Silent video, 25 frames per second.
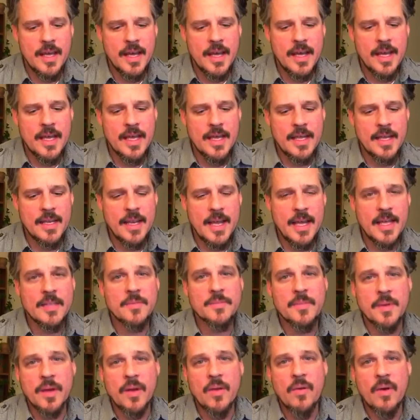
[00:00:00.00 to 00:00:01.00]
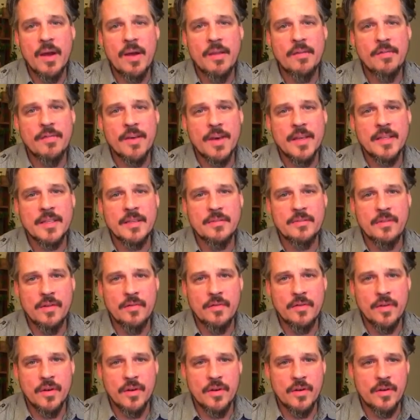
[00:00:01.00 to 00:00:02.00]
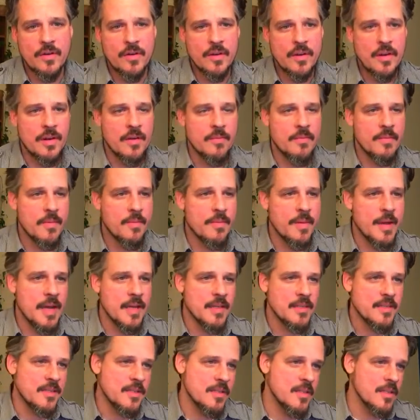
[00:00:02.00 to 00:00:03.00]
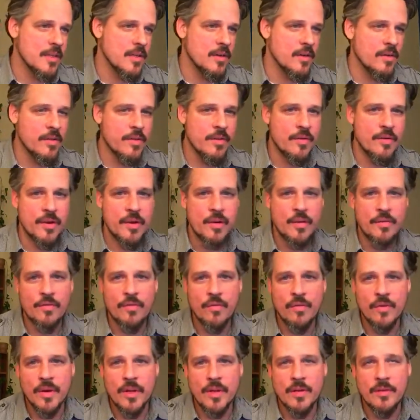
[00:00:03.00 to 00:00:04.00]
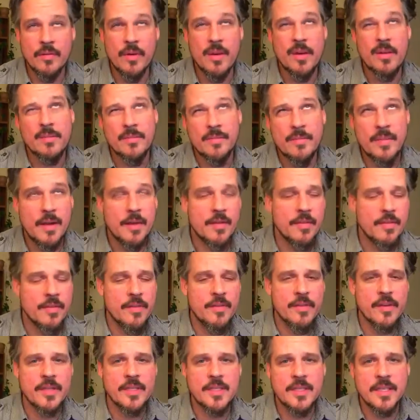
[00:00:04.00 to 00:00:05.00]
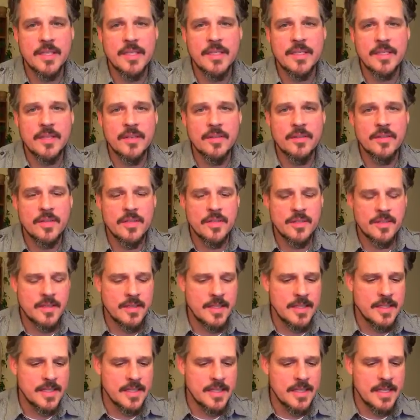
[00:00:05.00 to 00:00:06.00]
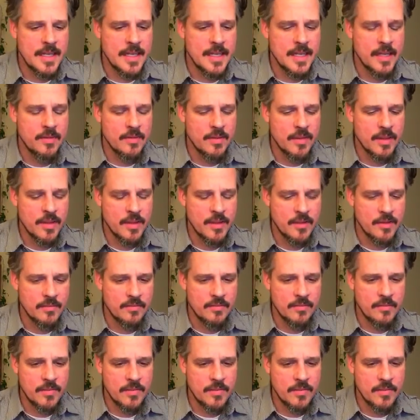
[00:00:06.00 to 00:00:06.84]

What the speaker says: and has been quite effective over the past 30 or 40, about 36 years since 1980, when the